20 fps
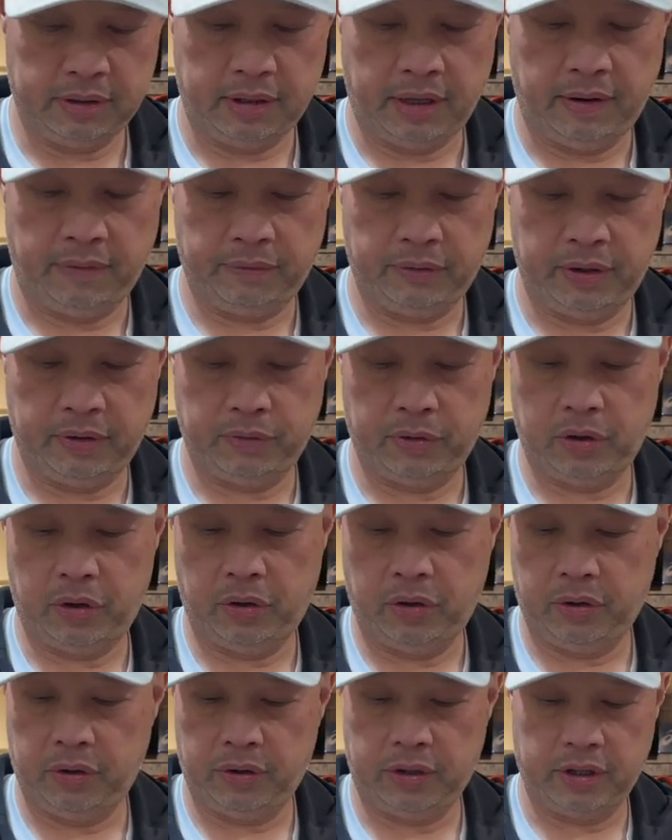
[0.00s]
I've never
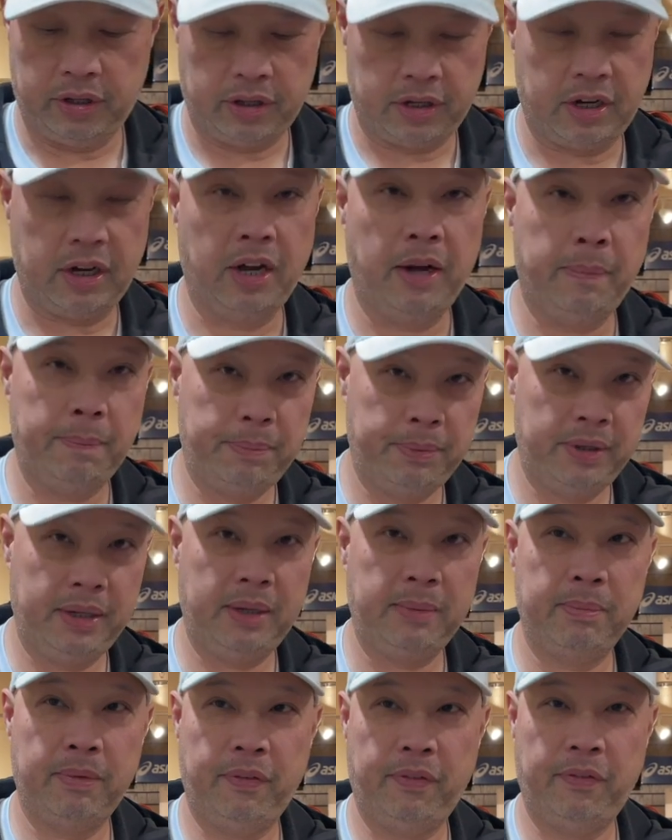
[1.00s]
heard of the
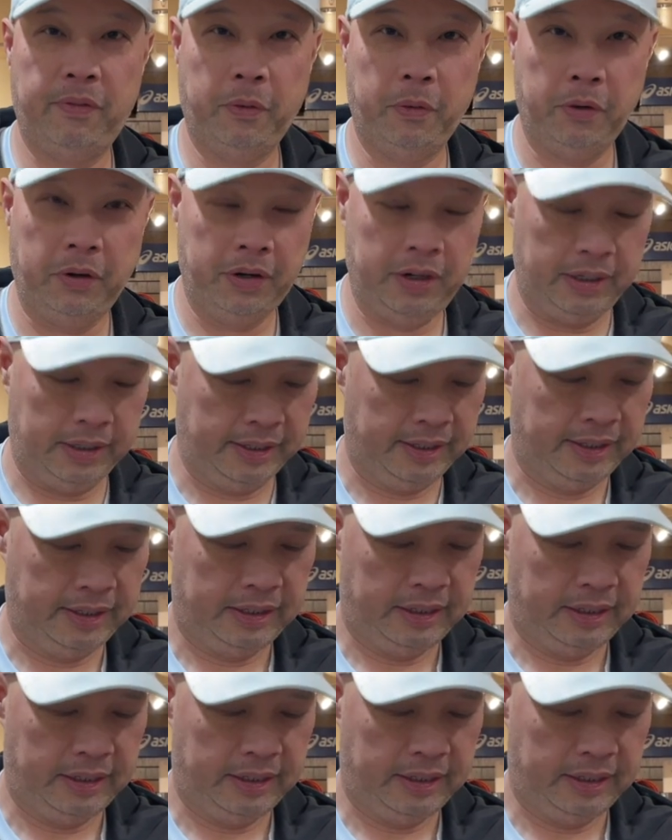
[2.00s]
company before.